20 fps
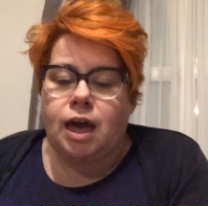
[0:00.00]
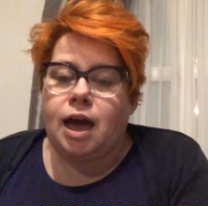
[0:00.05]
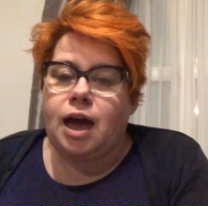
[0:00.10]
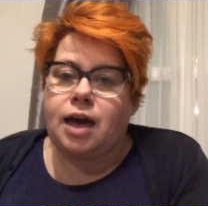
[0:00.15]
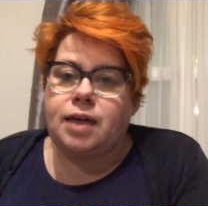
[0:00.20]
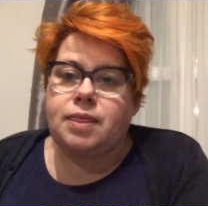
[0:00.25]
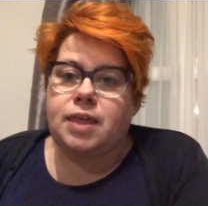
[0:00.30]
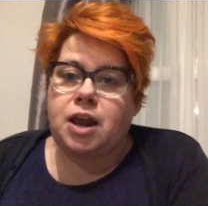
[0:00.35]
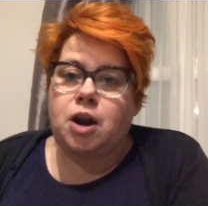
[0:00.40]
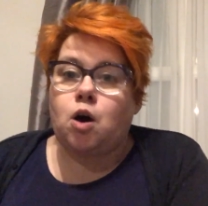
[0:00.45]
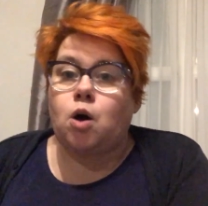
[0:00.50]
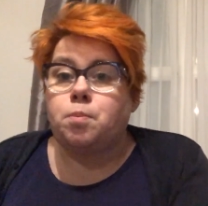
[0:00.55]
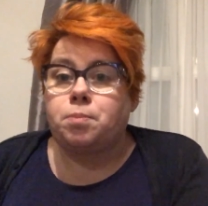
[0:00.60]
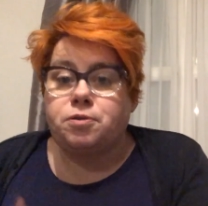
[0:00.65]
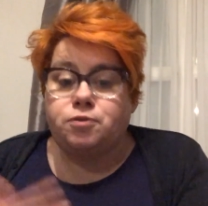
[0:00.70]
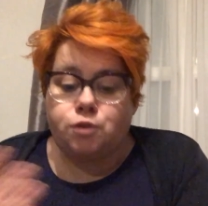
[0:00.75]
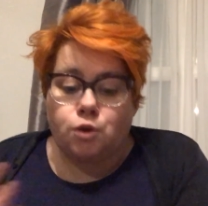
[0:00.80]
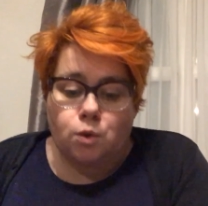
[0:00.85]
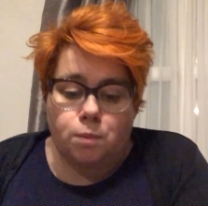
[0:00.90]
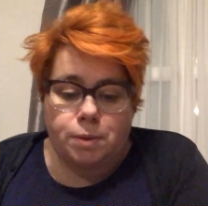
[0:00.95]
And then our
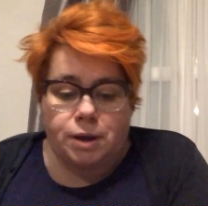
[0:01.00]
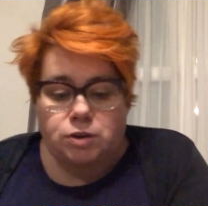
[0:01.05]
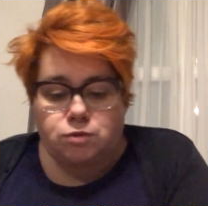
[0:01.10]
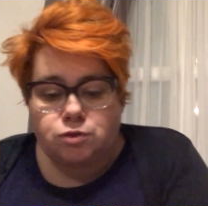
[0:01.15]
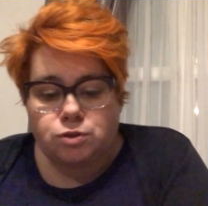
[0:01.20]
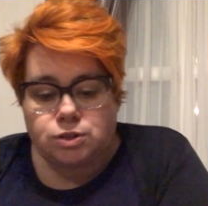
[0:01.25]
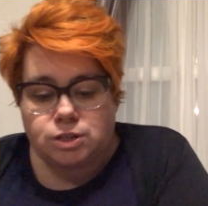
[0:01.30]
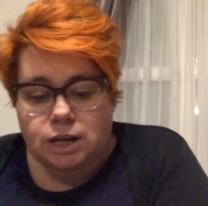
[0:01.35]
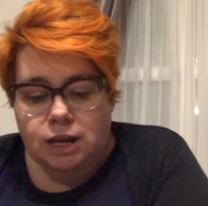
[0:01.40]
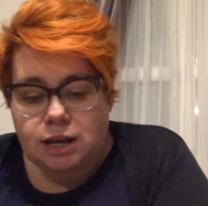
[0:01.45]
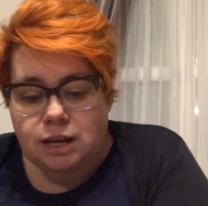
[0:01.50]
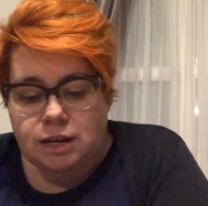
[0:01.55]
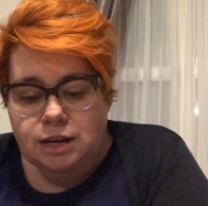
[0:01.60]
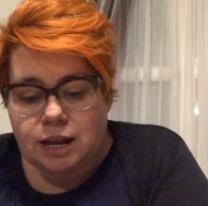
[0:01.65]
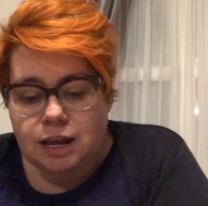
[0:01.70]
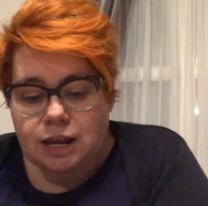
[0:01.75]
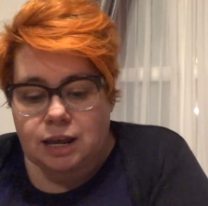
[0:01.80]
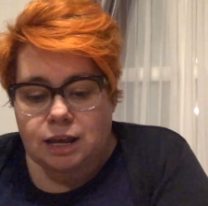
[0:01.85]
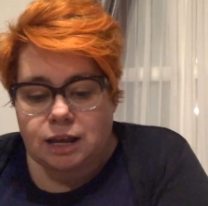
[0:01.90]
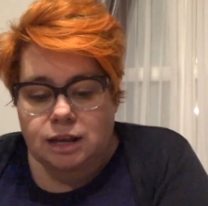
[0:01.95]
before bed routine
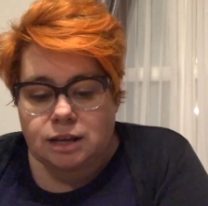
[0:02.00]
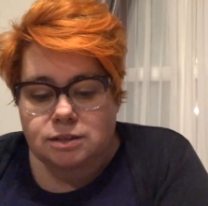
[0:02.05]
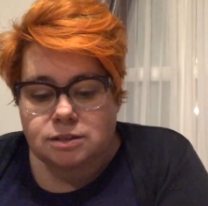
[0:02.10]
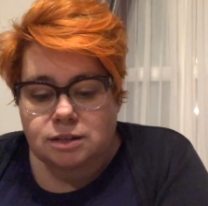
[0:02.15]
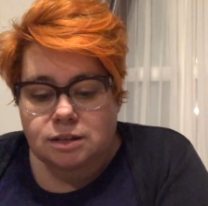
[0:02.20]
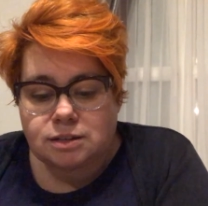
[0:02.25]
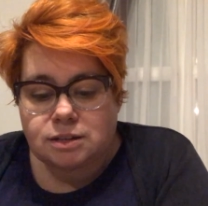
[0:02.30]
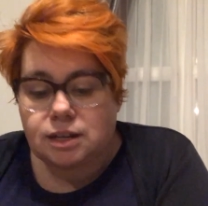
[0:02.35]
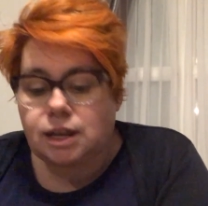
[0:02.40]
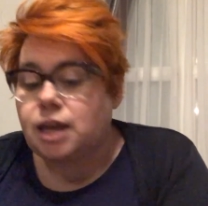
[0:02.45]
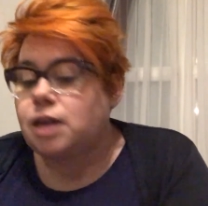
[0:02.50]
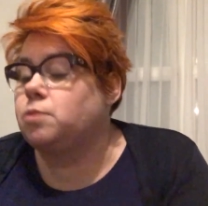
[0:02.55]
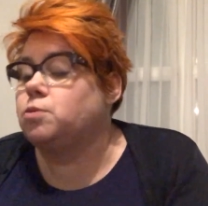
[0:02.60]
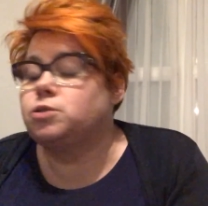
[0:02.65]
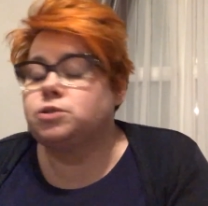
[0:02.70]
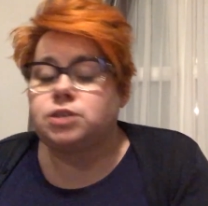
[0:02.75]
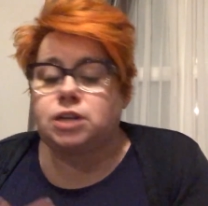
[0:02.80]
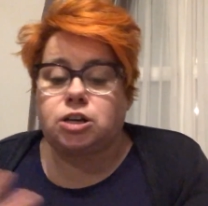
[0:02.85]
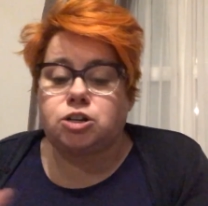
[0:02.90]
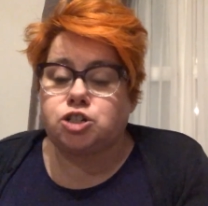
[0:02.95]
is to keep your
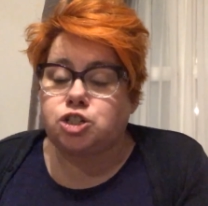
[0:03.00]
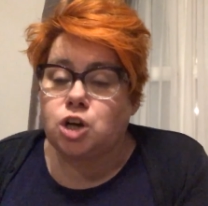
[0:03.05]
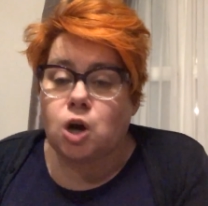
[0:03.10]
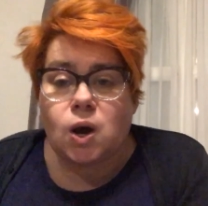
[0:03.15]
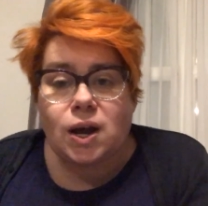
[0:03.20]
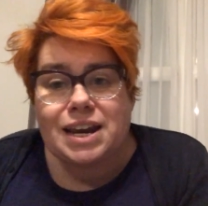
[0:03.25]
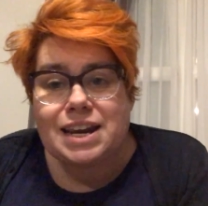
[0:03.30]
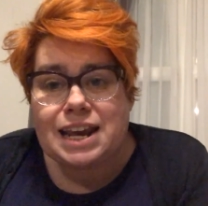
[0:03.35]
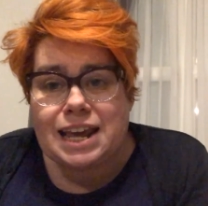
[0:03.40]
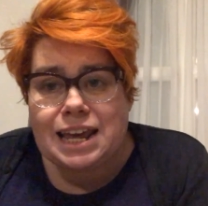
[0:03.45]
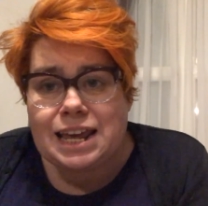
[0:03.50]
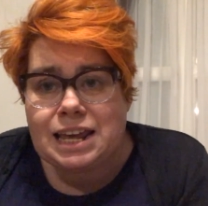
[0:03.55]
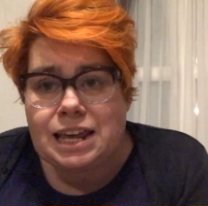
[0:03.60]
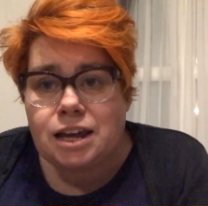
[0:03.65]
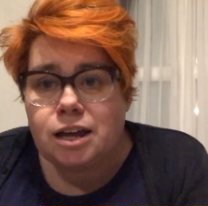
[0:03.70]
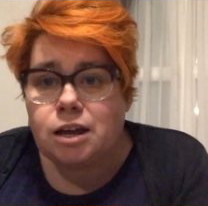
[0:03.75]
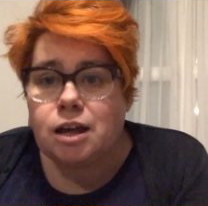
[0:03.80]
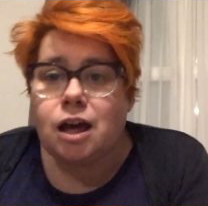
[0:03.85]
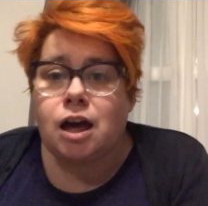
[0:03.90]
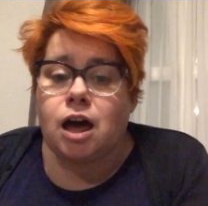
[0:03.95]
sink shiny,
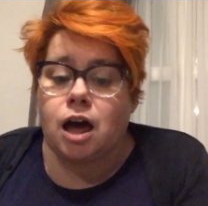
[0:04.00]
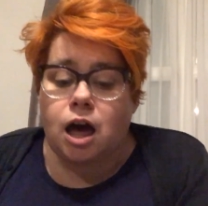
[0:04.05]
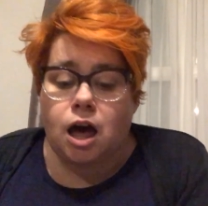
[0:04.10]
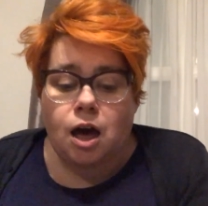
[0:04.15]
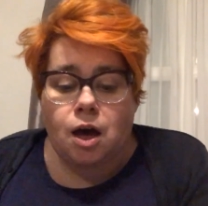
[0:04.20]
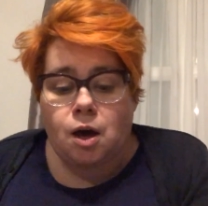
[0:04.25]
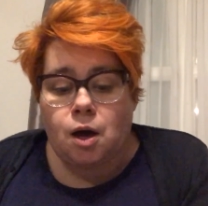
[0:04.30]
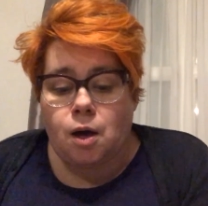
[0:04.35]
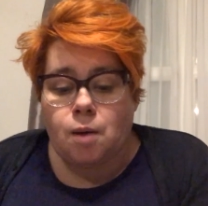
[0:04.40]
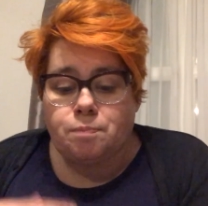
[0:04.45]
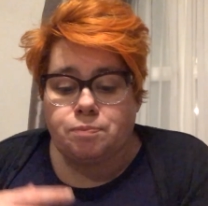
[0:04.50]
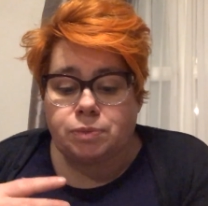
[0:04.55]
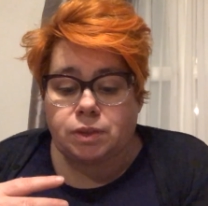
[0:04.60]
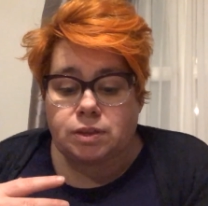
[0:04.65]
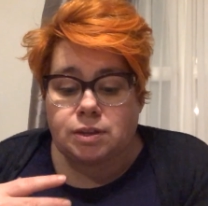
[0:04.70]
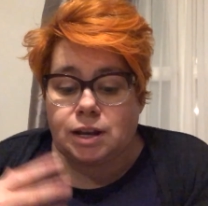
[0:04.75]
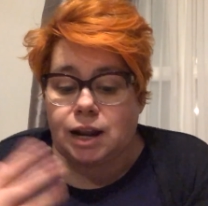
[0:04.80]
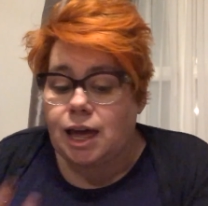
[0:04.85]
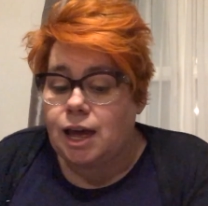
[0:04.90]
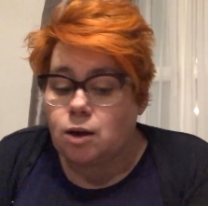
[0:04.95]
to
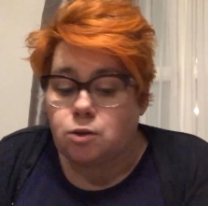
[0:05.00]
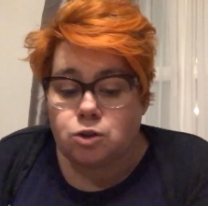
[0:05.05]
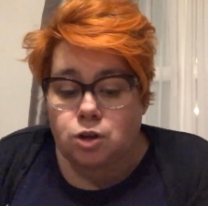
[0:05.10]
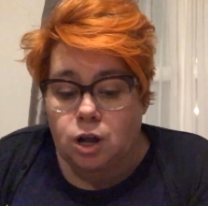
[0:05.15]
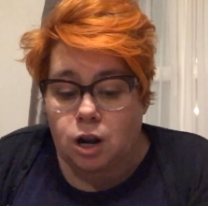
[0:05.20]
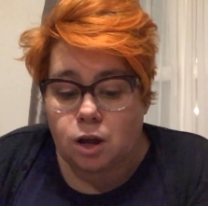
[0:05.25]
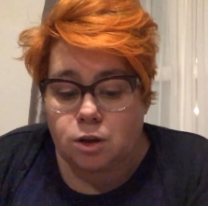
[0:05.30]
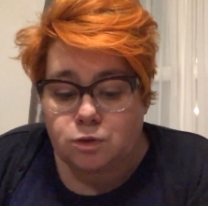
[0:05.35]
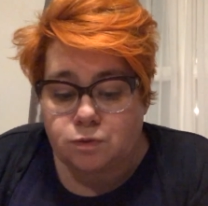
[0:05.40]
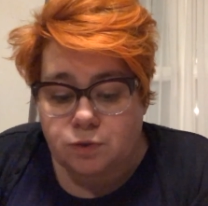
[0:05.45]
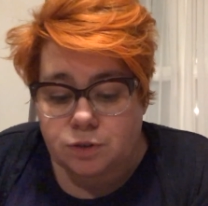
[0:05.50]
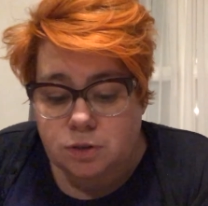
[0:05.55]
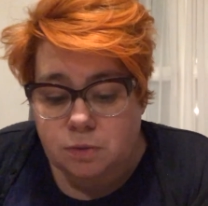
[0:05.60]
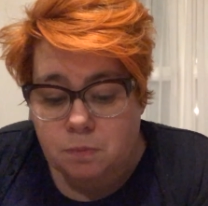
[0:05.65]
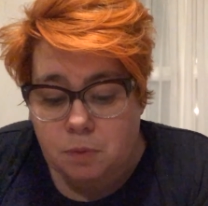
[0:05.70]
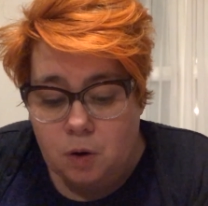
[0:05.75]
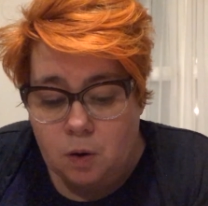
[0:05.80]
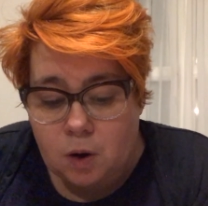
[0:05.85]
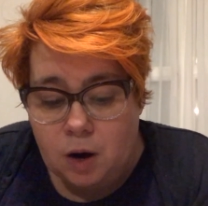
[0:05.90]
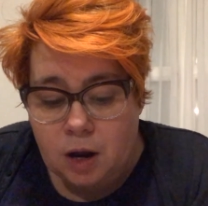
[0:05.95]
lay out your clothes for
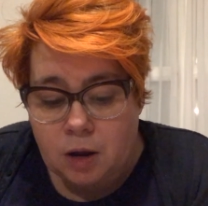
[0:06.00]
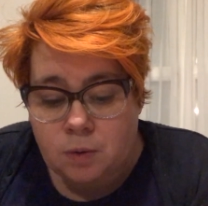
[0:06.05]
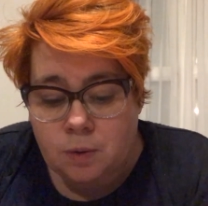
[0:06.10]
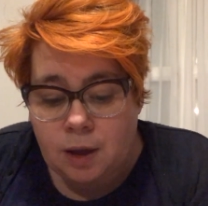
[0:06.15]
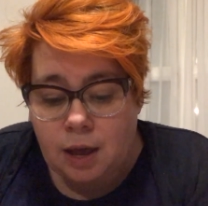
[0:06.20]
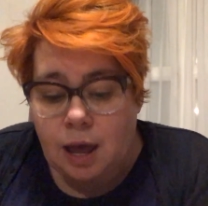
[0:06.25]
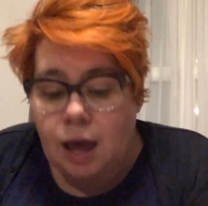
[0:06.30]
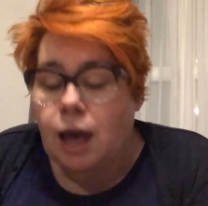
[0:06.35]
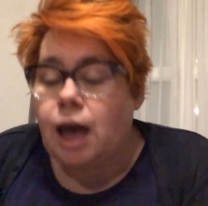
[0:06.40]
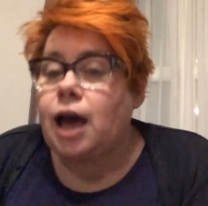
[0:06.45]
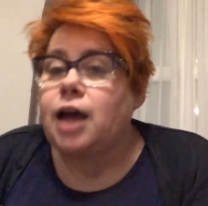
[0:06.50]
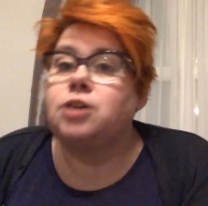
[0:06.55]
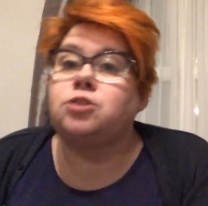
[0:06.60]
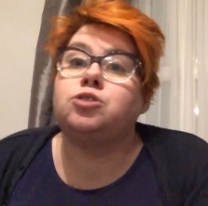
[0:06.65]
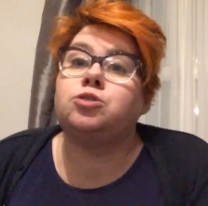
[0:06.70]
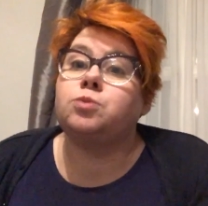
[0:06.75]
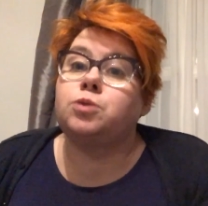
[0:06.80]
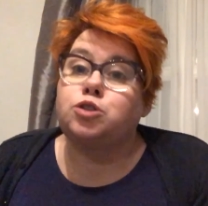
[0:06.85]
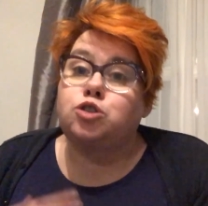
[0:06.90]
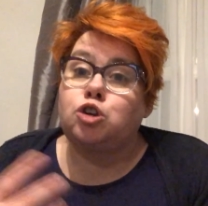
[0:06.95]
tomorrow and
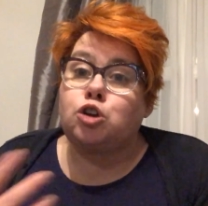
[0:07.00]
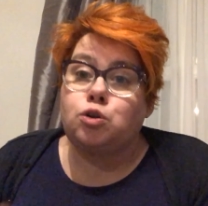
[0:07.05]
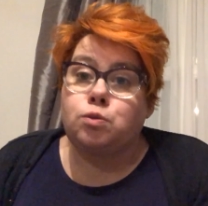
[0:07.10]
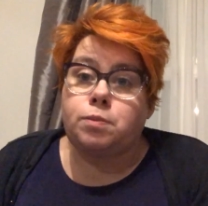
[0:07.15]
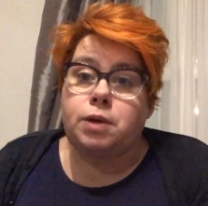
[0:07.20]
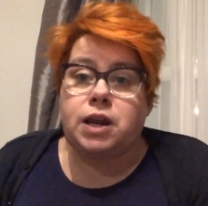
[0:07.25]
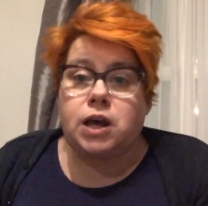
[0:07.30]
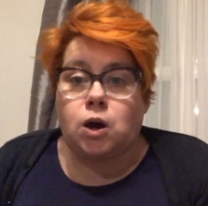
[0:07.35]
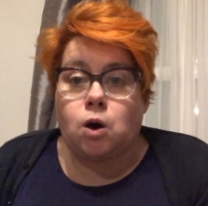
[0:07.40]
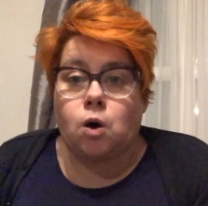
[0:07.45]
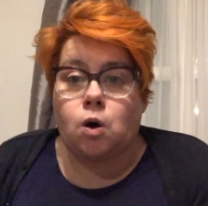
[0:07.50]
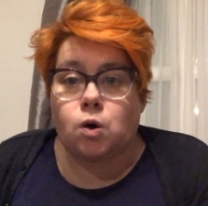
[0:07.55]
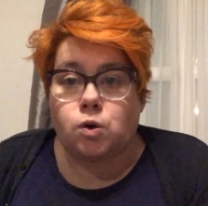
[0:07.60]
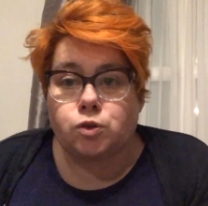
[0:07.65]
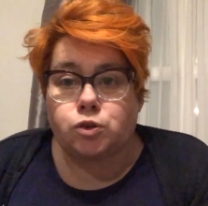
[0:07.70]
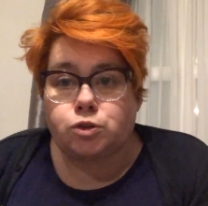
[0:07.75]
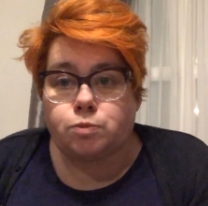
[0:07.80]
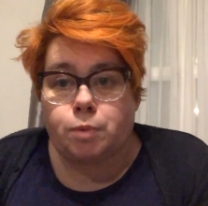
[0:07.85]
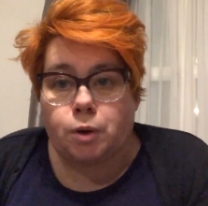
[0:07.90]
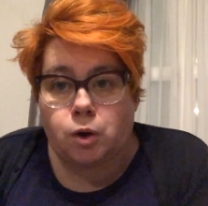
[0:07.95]
do a 2-minute
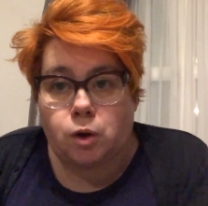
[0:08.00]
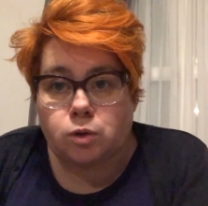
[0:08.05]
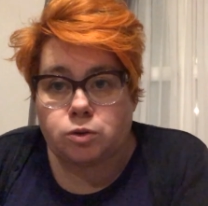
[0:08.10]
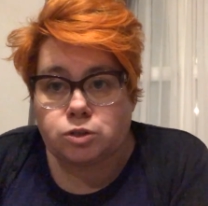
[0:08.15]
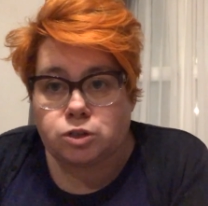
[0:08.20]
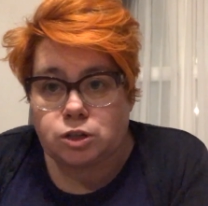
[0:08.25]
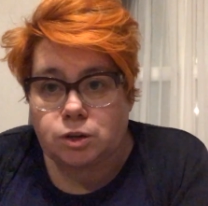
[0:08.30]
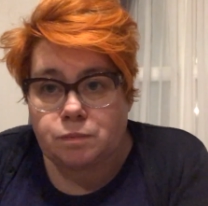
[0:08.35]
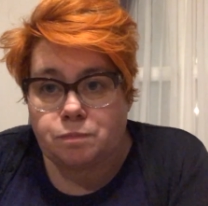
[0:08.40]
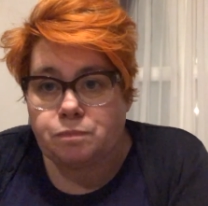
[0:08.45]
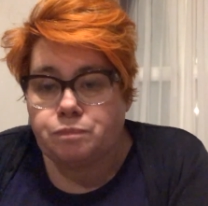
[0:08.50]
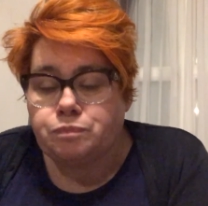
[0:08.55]
hotspot.